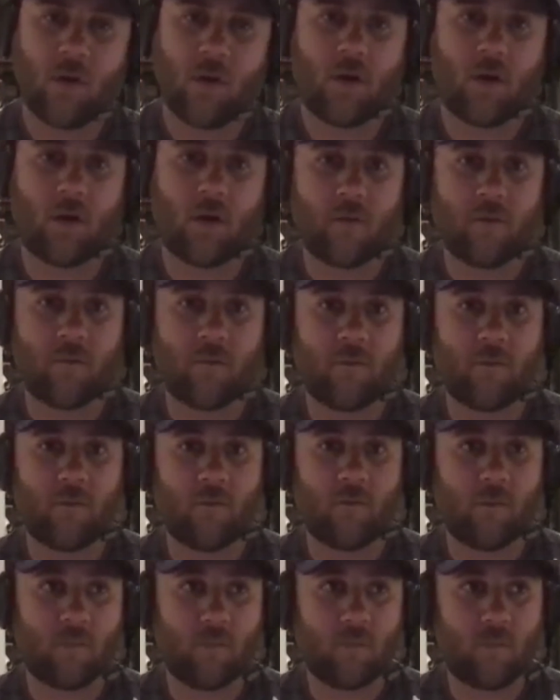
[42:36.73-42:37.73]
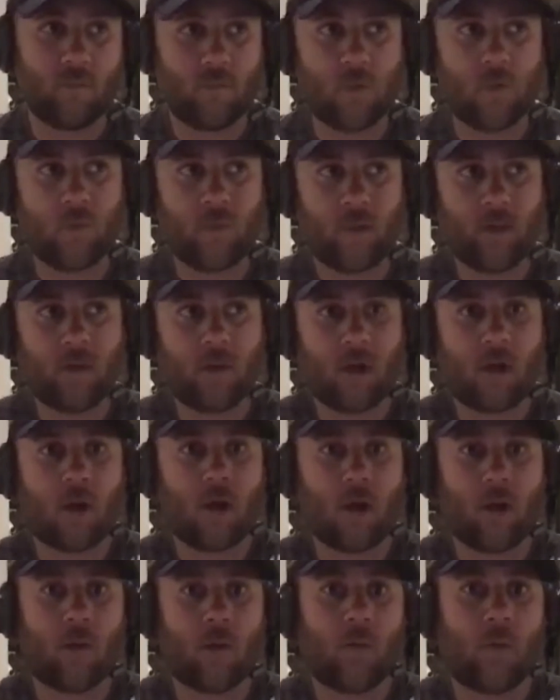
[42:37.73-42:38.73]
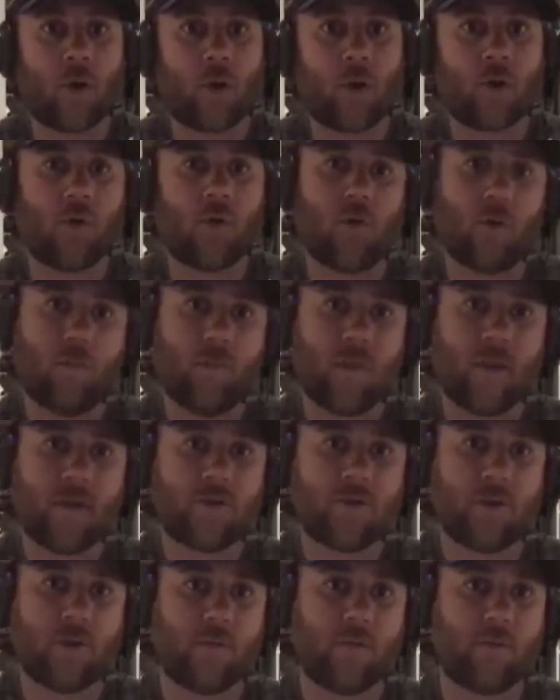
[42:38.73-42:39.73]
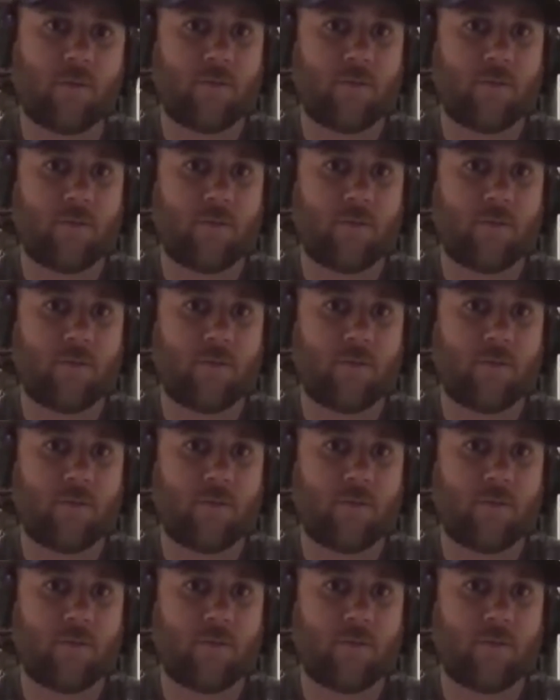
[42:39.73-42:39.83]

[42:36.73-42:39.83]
of what I want to call mental health